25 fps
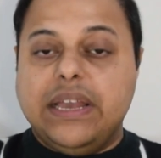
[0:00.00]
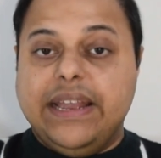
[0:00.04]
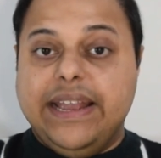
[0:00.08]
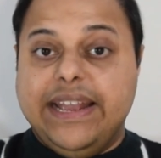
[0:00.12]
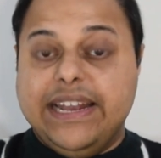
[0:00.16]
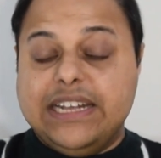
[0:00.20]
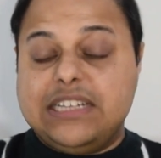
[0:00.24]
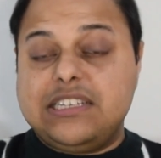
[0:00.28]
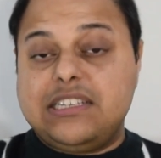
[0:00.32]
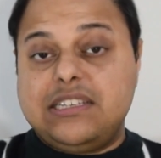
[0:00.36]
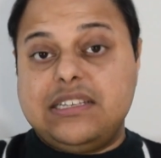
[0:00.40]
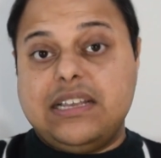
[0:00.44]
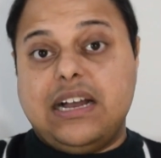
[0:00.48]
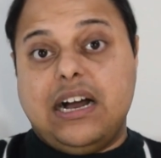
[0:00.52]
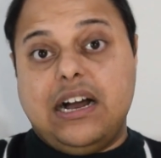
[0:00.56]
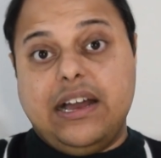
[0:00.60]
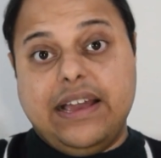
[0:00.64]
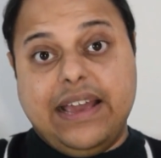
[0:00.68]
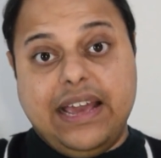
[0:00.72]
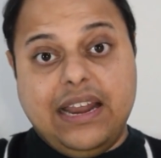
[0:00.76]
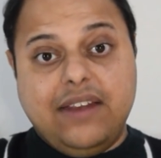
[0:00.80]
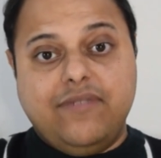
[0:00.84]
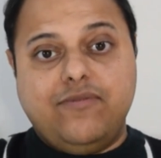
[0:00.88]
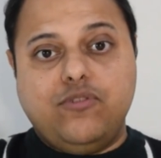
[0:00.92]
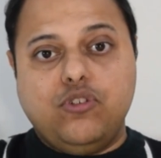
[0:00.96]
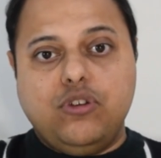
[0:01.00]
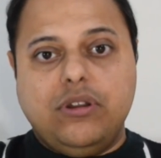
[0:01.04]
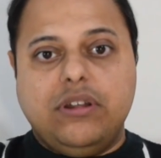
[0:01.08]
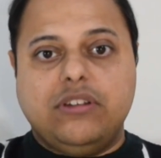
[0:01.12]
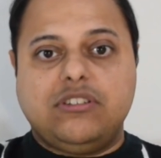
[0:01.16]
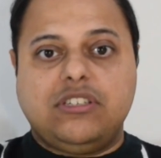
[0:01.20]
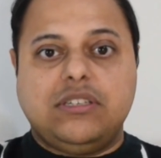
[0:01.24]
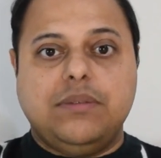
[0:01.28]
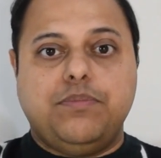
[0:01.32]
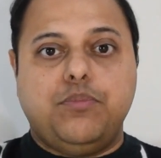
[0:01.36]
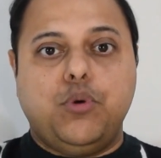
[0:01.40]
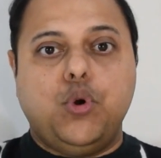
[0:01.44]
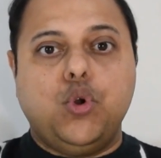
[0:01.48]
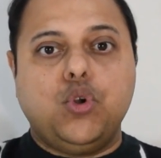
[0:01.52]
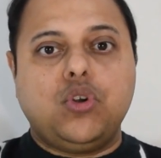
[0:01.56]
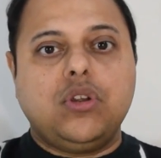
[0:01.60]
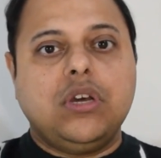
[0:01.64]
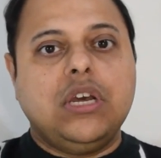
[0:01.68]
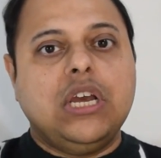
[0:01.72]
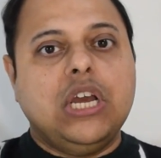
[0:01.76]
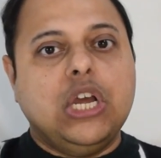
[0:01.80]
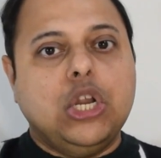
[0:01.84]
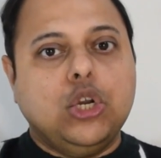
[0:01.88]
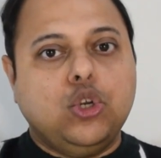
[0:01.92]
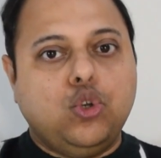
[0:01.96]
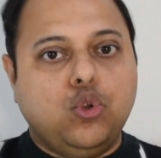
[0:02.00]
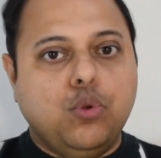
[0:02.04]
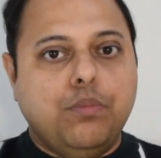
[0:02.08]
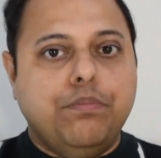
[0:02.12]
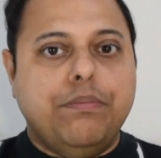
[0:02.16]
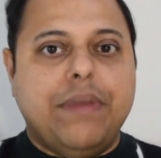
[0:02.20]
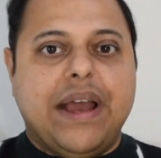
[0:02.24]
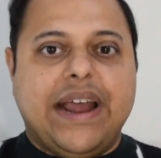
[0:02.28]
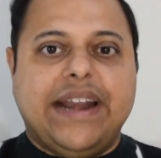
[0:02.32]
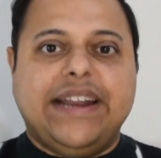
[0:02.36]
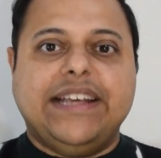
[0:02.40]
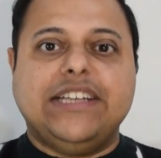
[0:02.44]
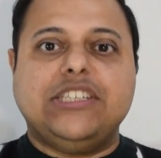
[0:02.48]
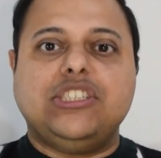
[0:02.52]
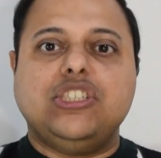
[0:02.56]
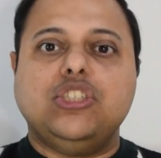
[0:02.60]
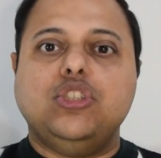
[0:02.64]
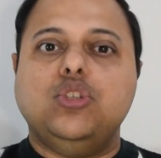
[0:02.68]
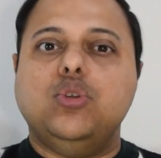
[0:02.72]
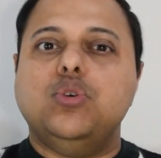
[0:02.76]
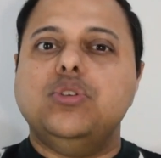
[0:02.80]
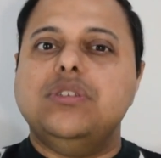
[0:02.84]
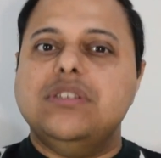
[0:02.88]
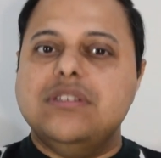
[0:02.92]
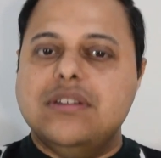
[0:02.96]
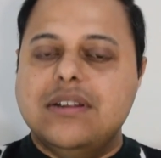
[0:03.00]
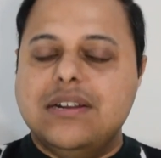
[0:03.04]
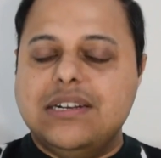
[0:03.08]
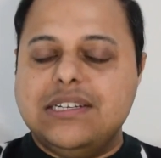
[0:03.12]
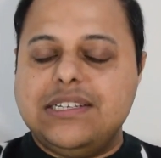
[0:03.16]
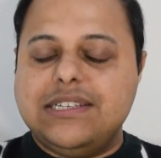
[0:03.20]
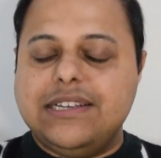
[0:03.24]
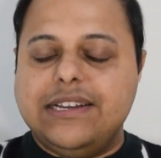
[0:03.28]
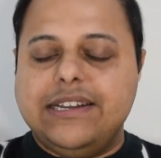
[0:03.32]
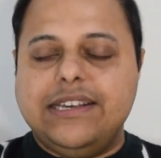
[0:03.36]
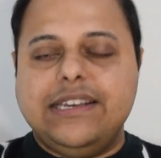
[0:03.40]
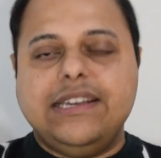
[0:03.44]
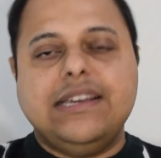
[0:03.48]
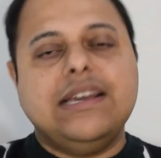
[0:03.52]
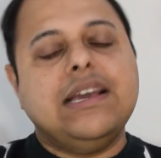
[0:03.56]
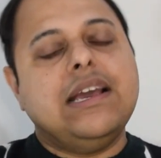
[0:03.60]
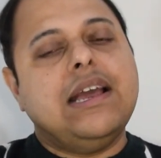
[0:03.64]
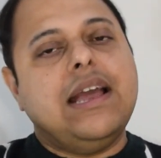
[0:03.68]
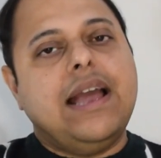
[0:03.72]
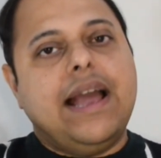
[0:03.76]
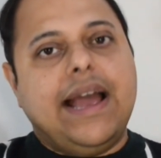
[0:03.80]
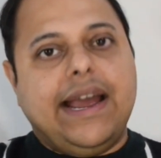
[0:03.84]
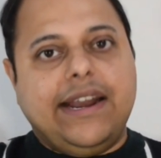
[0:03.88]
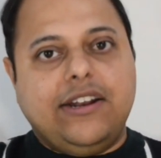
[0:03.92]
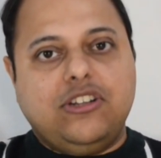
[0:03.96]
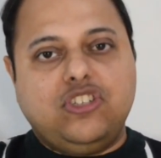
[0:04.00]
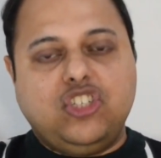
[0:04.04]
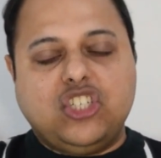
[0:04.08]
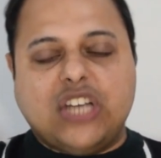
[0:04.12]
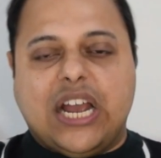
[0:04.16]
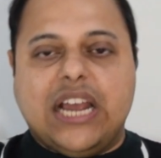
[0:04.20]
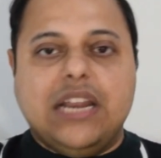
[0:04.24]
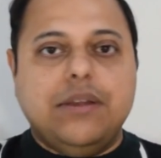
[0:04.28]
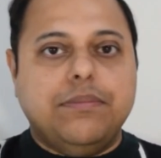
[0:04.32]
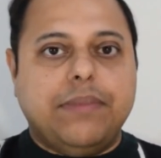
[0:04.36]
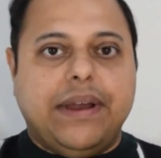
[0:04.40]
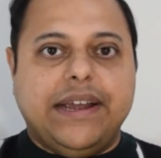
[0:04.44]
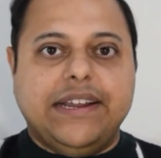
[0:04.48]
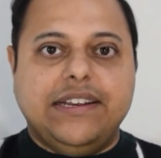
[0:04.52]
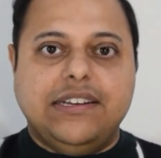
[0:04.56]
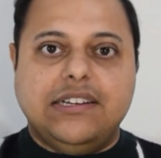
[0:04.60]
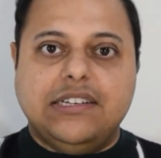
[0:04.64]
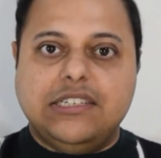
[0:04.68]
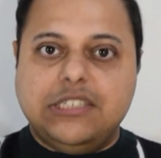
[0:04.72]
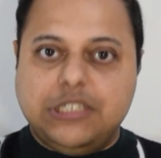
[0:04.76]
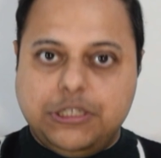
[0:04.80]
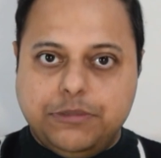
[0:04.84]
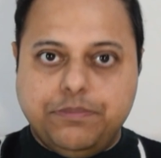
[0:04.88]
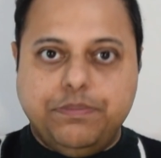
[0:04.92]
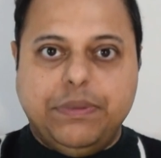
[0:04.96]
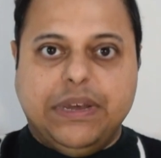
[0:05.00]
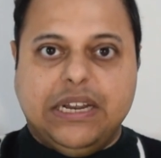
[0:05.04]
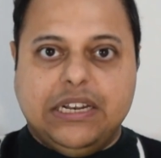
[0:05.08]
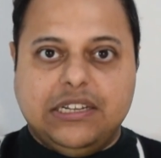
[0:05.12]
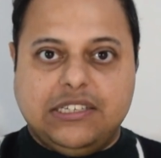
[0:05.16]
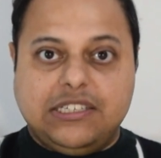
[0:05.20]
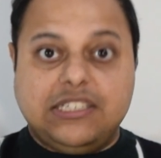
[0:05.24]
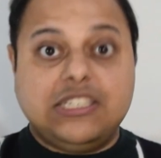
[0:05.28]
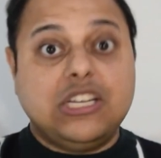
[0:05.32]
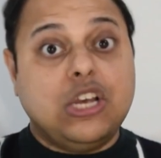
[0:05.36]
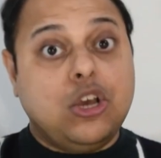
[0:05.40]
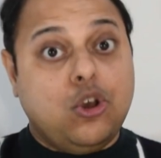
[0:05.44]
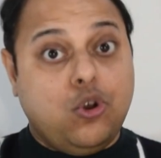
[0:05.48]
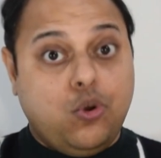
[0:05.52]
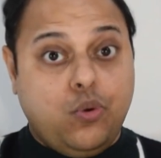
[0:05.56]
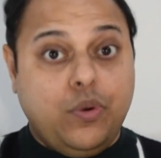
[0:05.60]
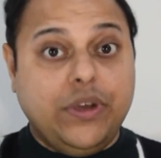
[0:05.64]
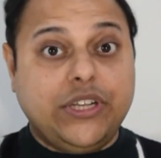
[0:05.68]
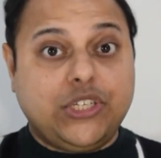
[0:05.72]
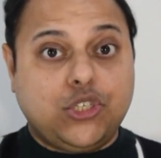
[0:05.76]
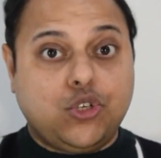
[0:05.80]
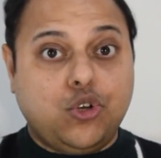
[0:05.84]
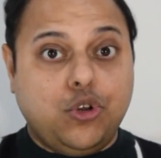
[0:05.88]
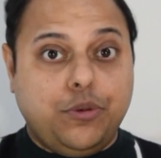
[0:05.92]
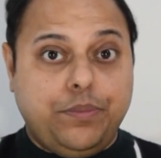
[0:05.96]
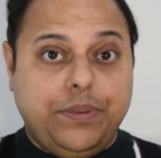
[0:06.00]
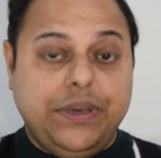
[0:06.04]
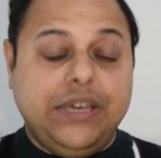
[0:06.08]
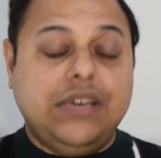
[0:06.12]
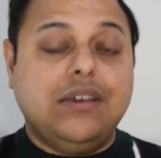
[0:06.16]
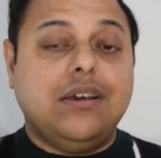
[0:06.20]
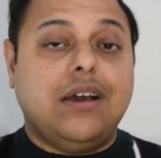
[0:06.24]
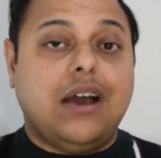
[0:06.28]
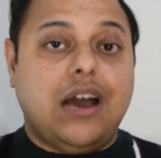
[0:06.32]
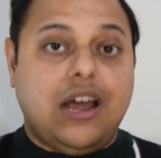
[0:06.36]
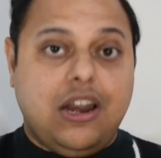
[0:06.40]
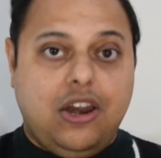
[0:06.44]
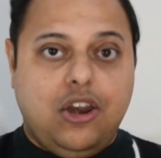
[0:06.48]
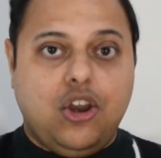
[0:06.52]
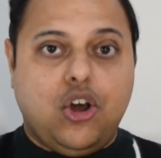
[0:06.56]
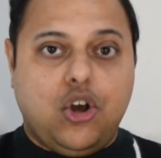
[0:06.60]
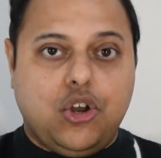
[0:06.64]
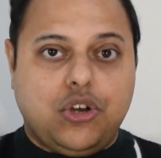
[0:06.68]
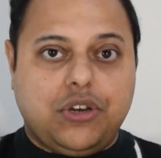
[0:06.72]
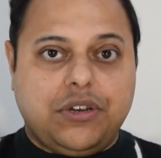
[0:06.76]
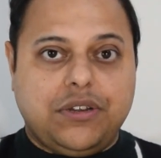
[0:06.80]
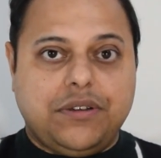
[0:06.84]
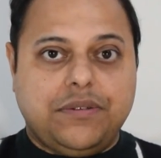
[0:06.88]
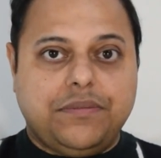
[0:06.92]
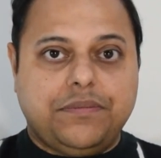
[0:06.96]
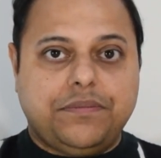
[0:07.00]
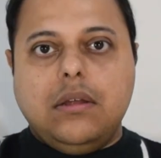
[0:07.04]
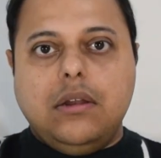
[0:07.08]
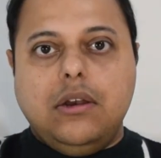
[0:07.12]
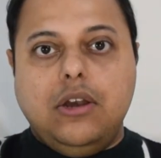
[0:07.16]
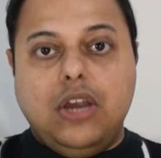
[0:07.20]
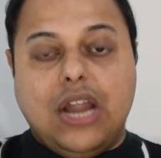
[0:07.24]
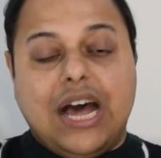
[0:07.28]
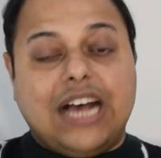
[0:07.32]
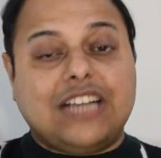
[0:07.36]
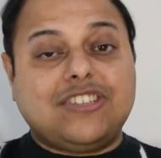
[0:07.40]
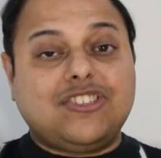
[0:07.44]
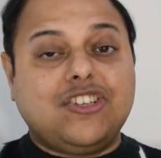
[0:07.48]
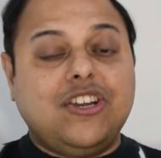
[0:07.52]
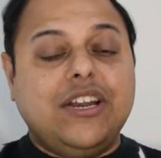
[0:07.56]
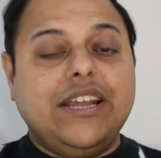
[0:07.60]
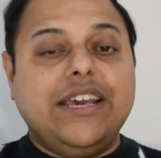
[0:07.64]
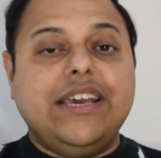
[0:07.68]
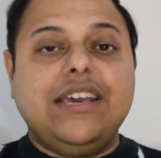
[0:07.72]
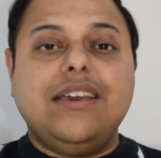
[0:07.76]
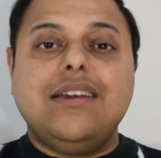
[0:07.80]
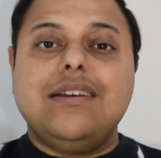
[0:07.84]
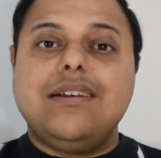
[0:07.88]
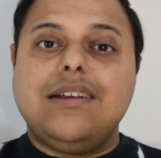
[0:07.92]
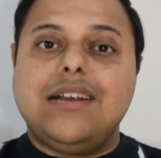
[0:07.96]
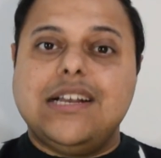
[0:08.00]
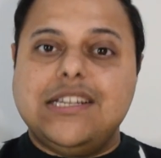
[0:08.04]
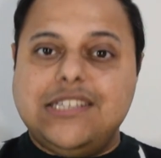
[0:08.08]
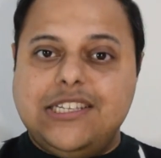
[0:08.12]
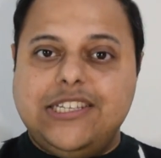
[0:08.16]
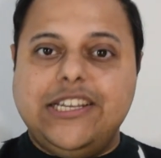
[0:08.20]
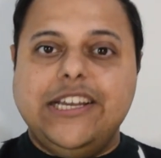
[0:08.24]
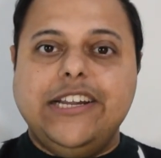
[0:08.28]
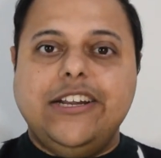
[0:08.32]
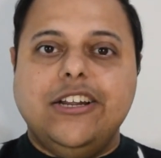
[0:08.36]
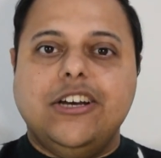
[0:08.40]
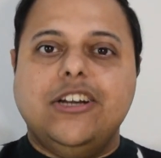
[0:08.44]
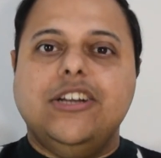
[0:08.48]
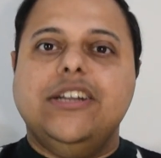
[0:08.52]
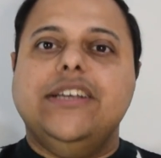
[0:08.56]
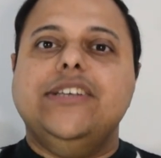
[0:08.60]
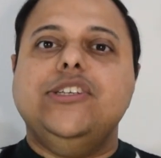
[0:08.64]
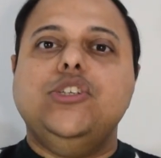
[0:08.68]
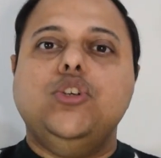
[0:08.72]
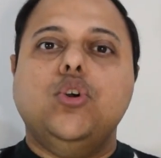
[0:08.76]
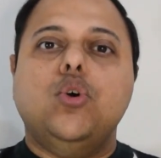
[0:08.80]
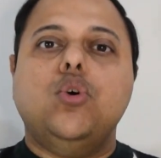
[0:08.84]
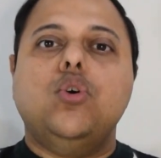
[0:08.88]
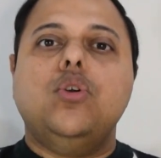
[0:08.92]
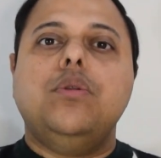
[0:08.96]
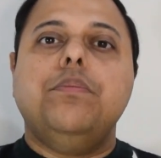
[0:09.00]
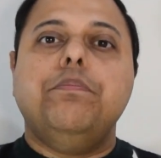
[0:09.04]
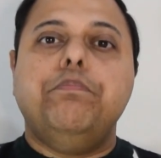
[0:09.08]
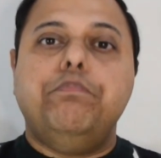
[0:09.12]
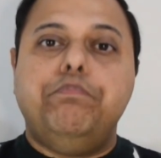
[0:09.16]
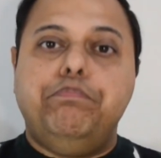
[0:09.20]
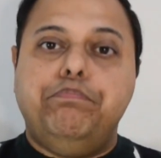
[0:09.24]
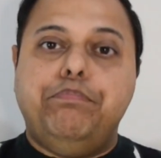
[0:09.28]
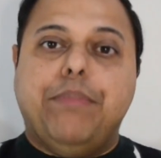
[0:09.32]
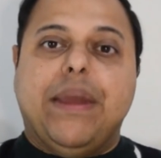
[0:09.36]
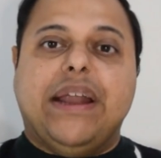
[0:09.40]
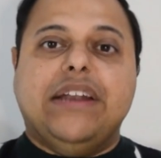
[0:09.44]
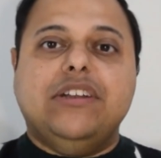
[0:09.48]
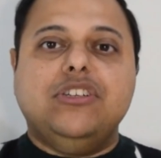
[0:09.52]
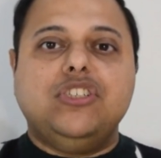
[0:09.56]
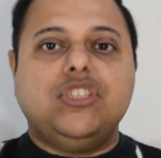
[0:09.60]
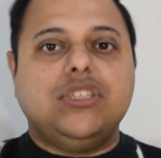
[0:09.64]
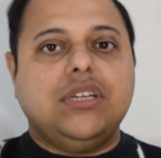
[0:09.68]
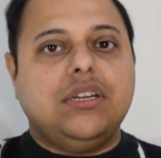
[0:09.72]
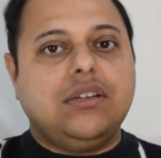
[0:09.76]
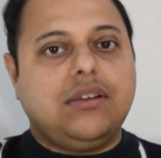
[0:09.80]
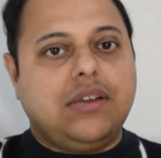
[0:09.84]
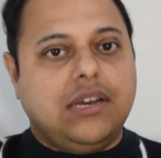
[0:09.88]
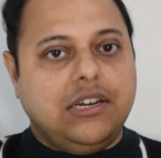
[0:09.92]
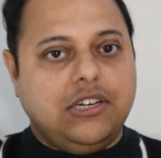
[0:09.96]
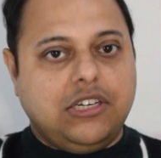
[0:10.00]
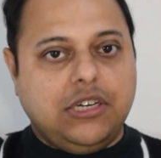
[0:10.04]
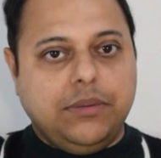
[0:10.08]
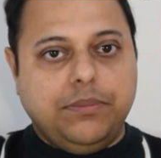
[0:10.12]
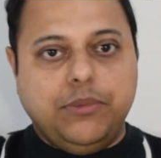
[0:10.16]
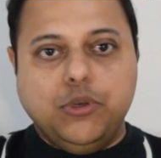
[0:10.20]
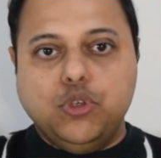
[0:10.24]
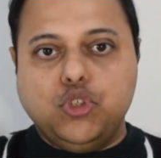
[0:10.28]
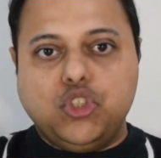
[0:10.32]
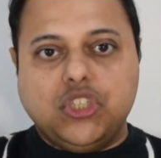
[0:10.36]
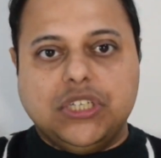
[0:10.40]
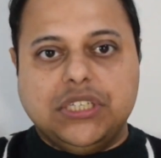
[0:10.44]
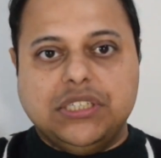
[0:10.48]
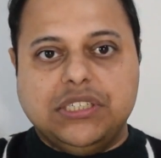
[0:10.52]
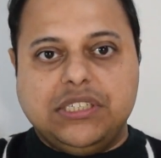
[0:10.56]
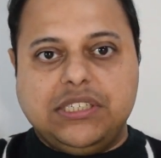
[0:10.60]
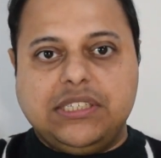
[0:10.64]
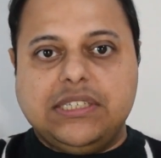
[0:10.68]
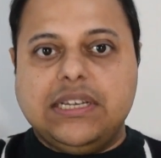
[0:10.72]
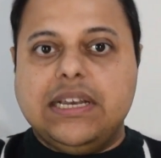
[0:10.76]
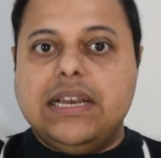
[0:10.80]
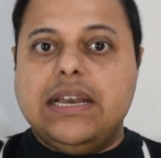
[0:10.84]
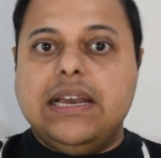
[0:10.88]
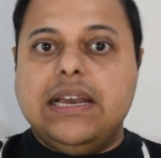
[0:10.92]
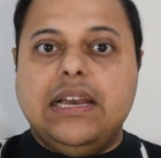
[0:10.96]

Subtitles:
It's a helpful support to manage those nursery and childminders bills, which could be a lot. Lastly, consider your pension contributions.